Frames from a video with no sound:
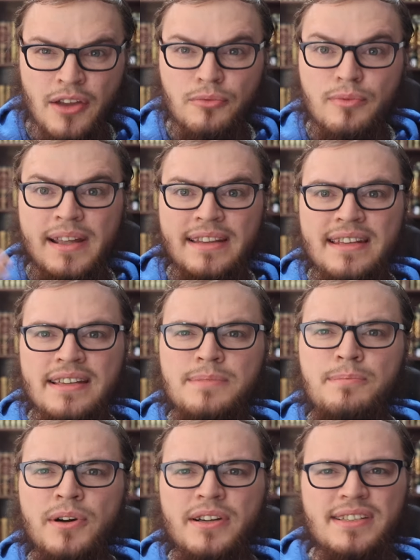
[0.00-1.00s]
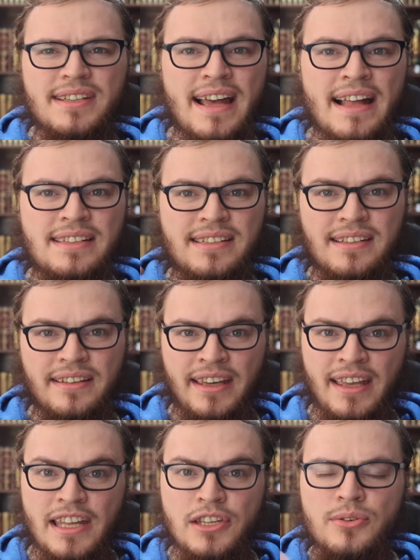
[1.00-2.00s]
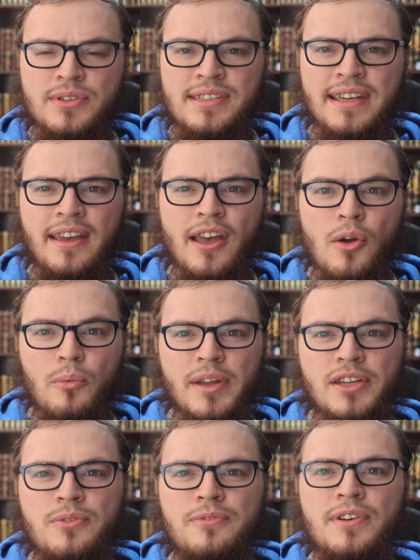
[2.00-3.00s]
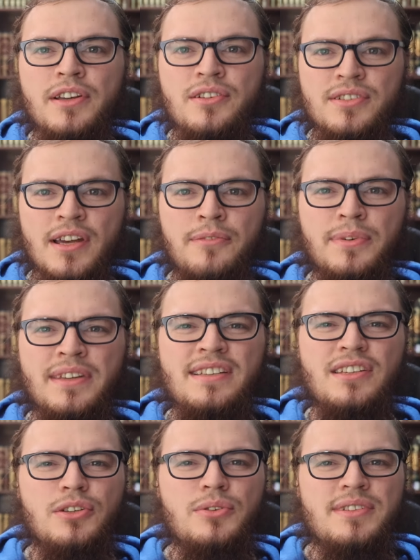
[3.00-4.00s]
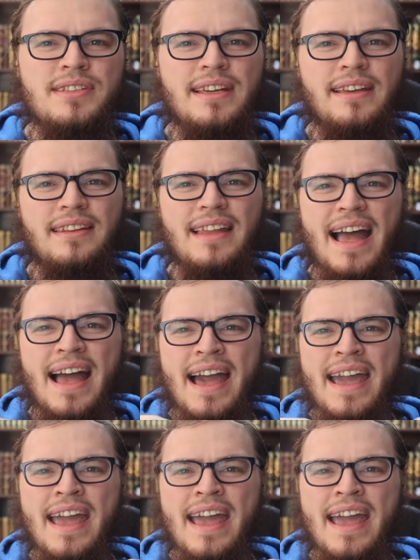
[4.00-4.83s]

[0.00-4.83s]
Read these books constantly. And you'll see when you fill yourself with this, you'll see I